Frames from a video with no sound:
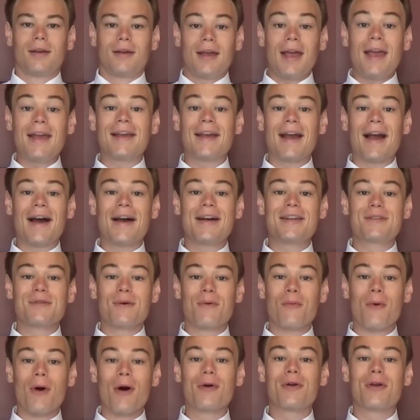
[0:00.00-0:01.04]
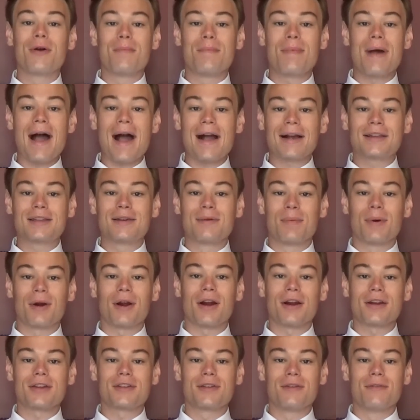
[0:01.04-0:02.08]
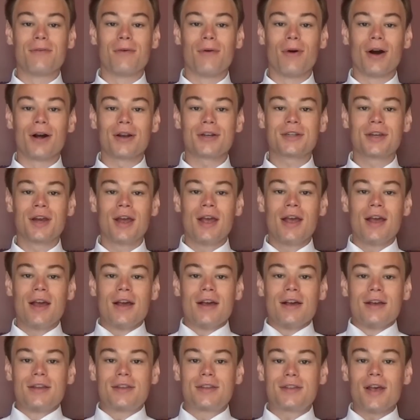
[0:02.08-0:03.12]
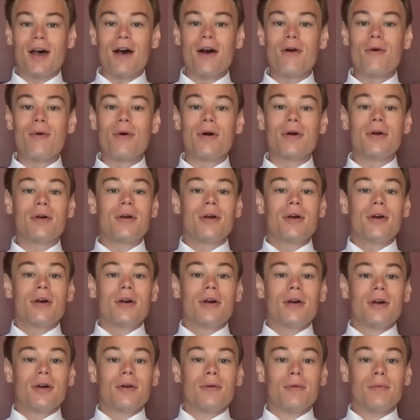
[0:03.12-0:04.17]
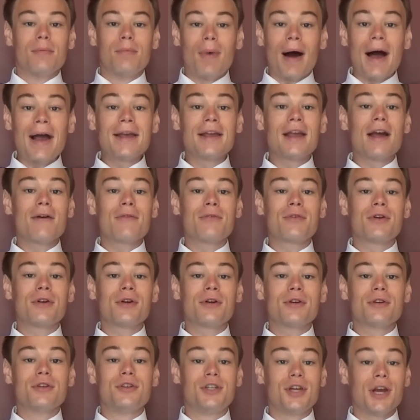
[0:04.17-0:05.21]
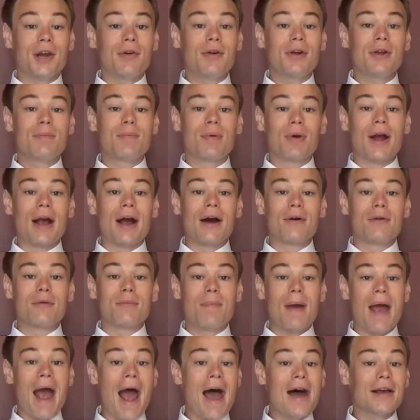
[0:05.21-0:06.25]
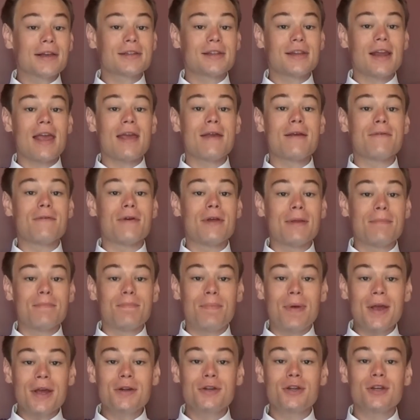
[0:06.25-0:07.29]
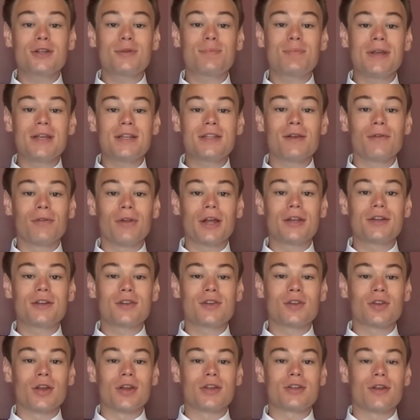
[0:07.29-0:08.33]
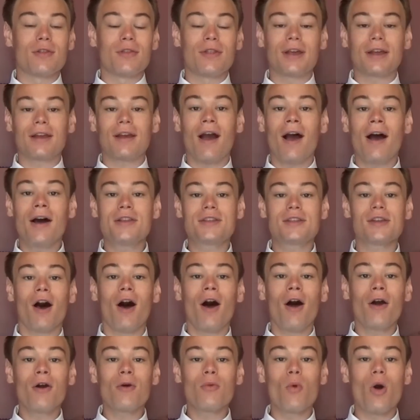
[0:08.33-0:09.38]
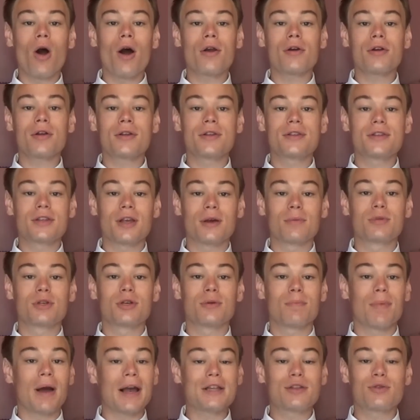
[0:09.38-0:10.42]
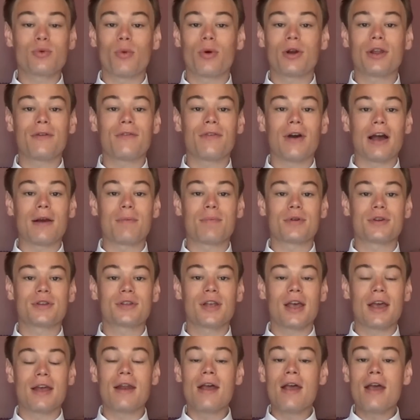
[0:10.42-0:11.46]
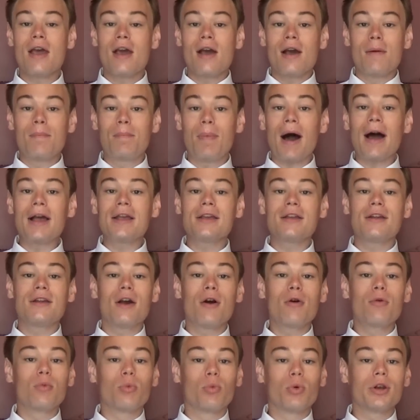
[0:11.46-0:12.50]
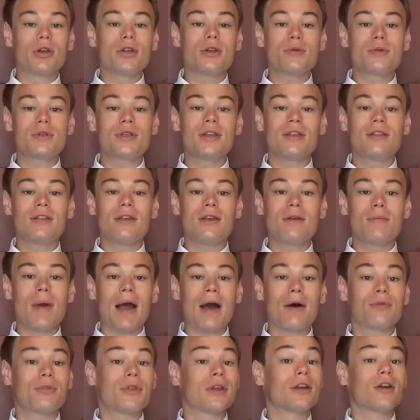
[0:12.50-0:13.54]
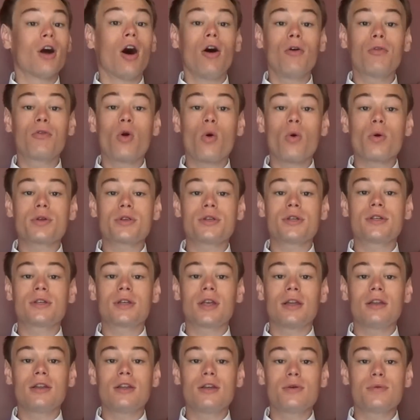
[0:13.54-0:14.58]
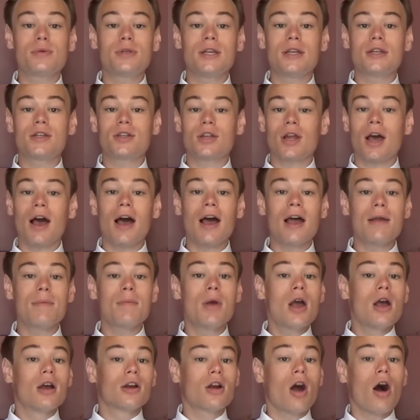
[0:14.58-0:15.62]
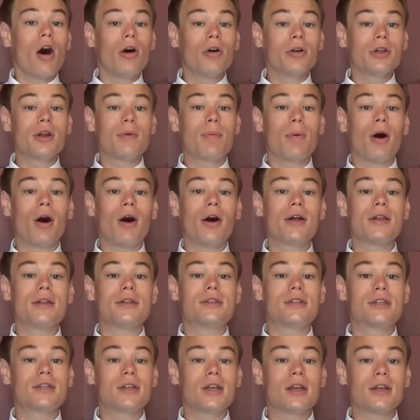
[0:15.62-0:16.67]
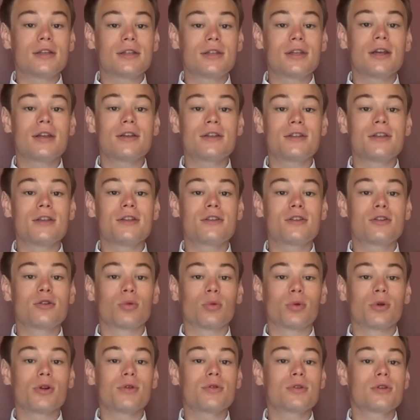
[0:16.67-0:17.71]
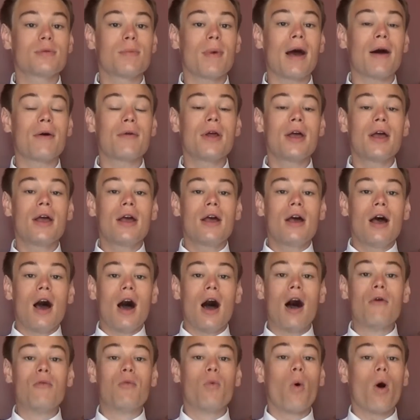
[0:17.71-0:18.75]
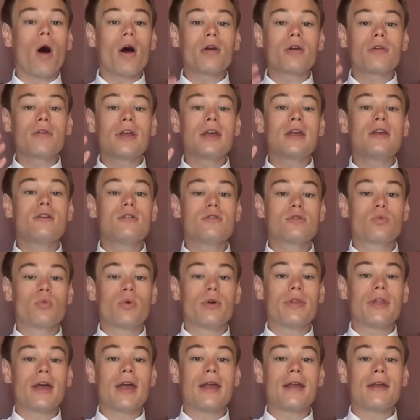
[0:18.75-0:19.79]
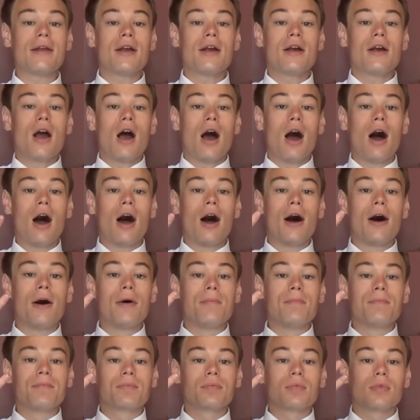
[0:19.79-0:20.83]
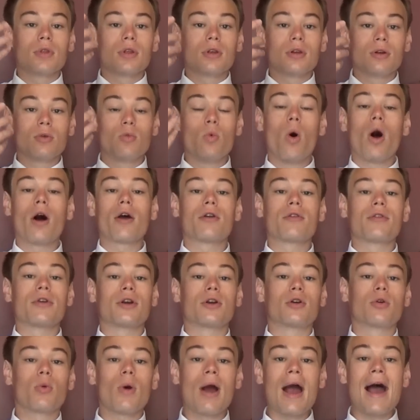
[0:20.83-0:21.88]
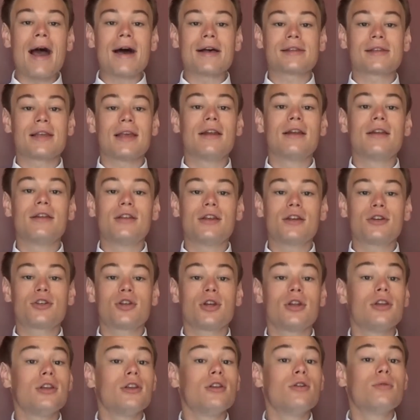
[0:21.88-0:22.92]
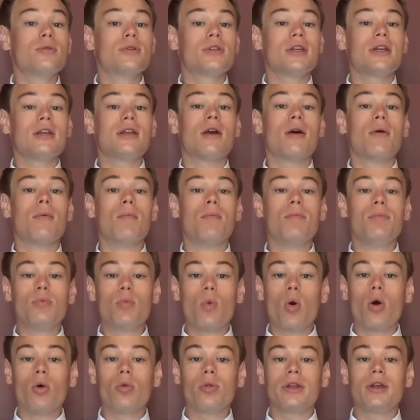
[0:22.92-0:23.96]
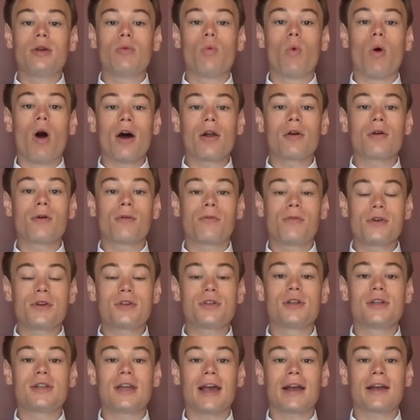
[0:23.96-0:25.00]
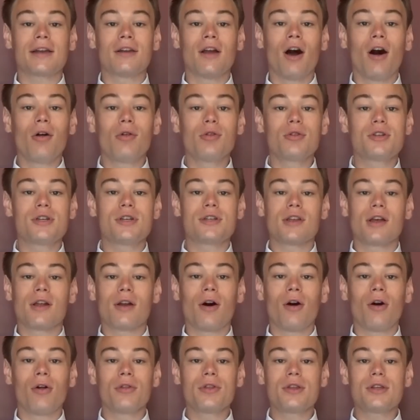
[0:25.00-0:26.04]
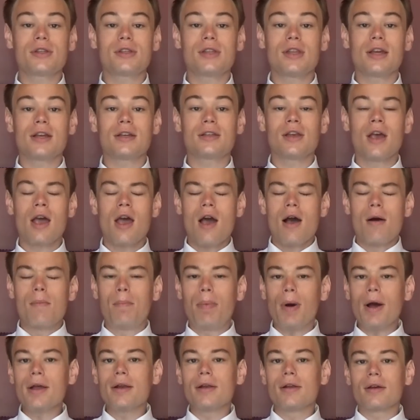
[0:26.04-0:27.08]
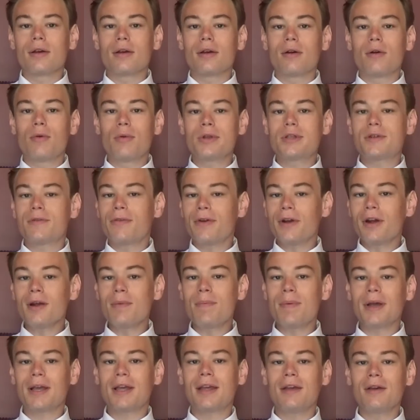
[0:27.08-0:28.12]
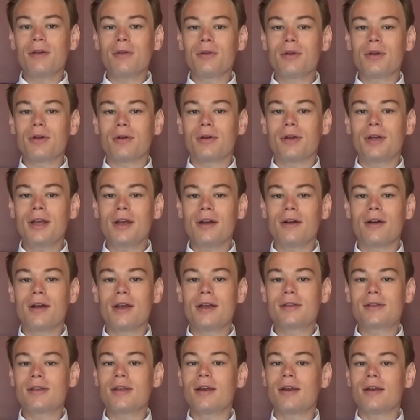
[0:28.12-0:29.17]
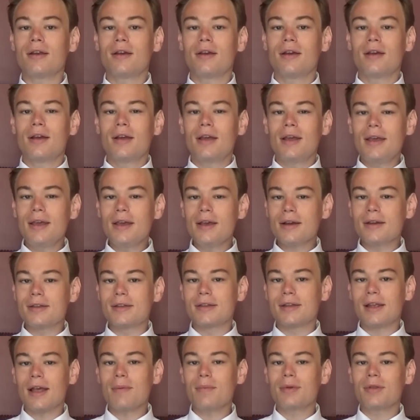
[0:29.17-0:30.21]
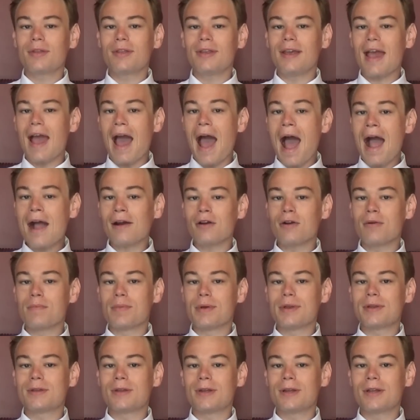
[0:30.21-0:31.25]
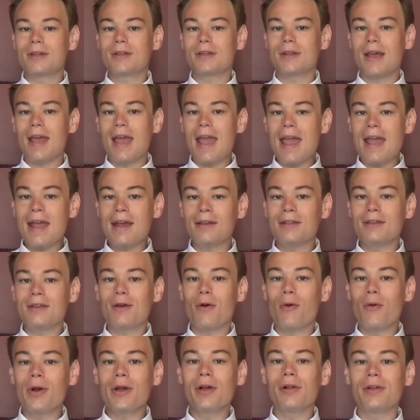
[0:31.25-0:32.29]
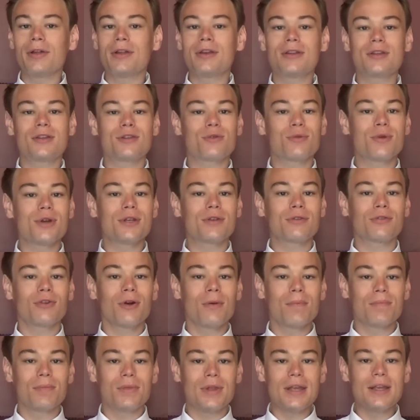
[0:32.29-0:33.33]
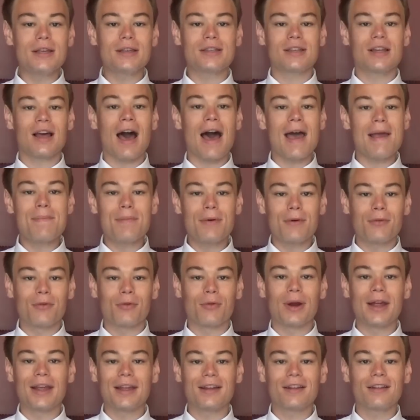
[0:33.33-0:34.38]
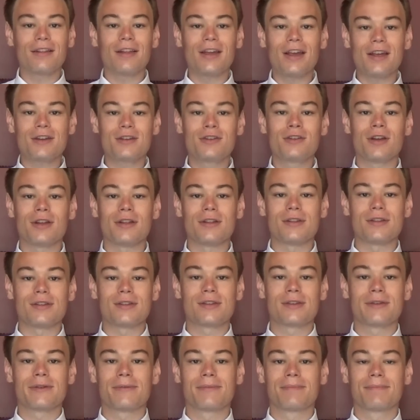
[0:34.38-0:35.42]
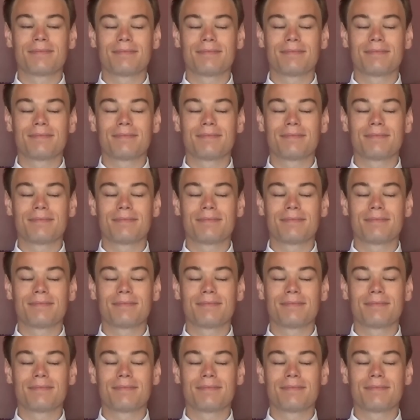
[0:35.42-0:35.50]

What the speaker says: Hey guys, welcome back to Progressive Watch. So, my governor, Jerry Brown, passed an ambitious piece of legislation that cuts our water consumption by 25% by, you know, reducing the amount the golf courses can use each time, calling upon citizens to reduce the amount of water they use when they water their grass, in addition, using only water-efficient technologies on all these things. But what's very peculiar here is that he exempt the agribusiness and the oil industries from these type of regulations.